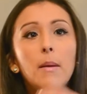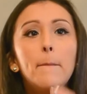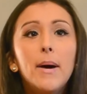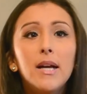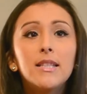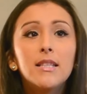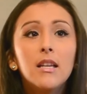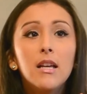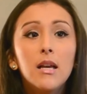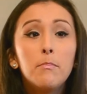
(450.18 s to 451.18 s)
But
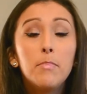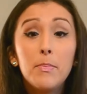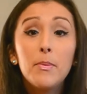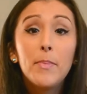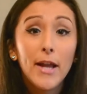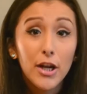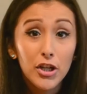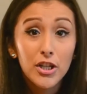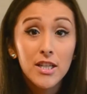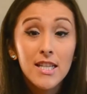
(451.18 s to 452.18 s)
be
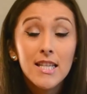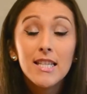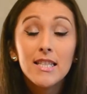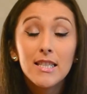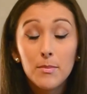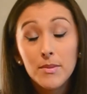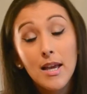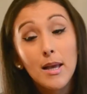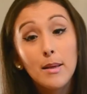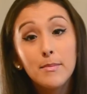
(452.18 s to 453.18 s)
prepared.
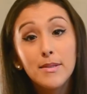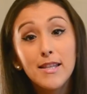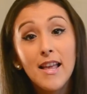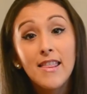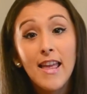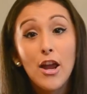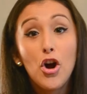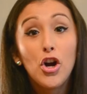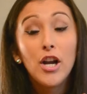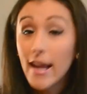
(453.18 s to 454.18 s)
Sometimes they
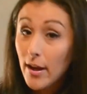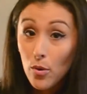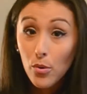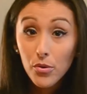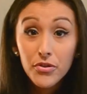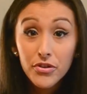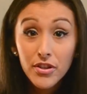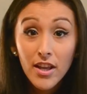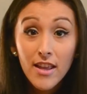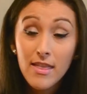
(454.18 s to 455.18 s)
are a-holes.
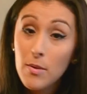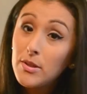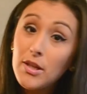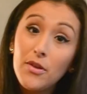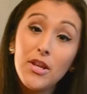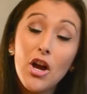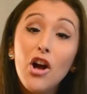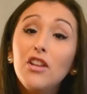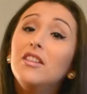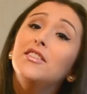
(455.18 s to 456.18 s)
They will tell the
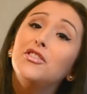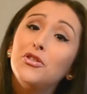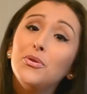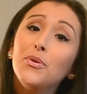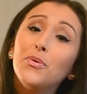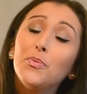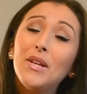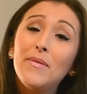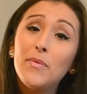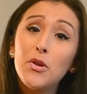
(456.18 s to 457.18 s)
honest truth
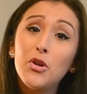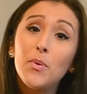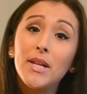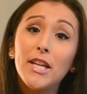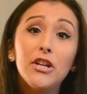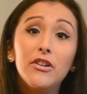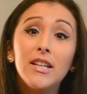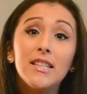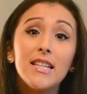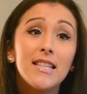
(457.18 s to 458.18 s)
even when you don't want to hear
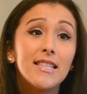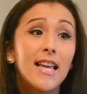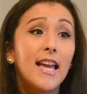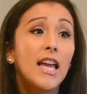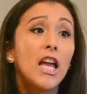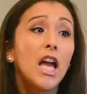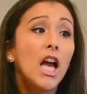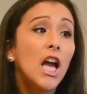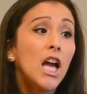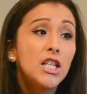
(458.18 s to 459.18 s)
it and say
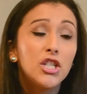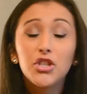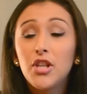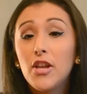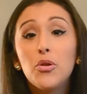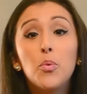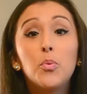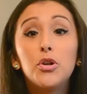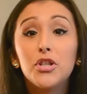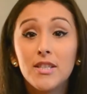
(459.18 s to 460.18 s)
just like the
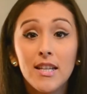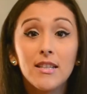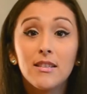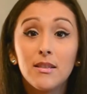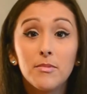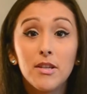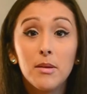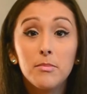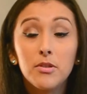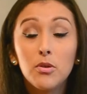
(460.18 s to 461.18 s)
worst things
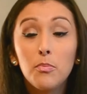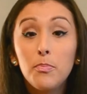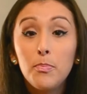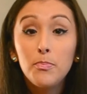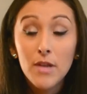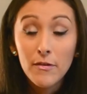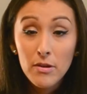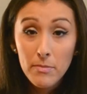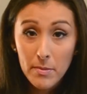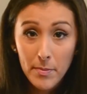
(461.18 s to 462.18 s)
sometimes. So
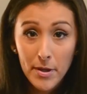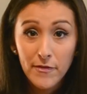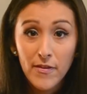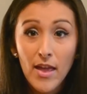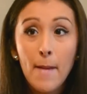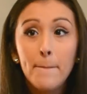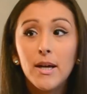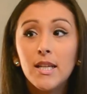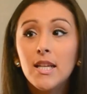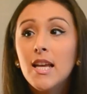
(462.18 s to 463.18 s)
definitely be prepared for that.
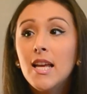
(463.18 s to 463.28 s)
But